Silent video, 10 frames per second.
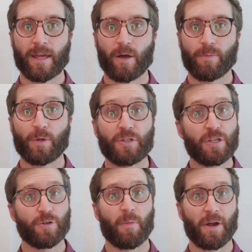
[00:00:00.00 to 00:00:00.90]
to help your
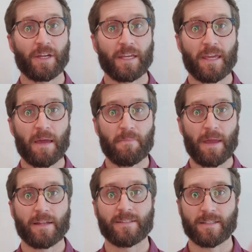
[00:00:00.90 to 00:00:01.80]
digital marketing
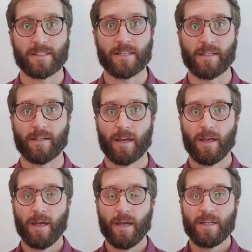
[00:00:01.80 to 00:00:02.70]
campaign succeed.
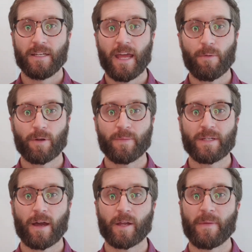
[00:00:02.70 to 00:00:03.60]
Today we're going to be
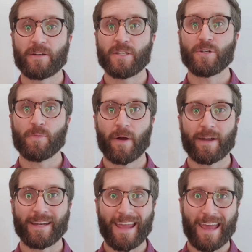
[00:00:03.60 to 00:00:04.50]
talking about digital marketing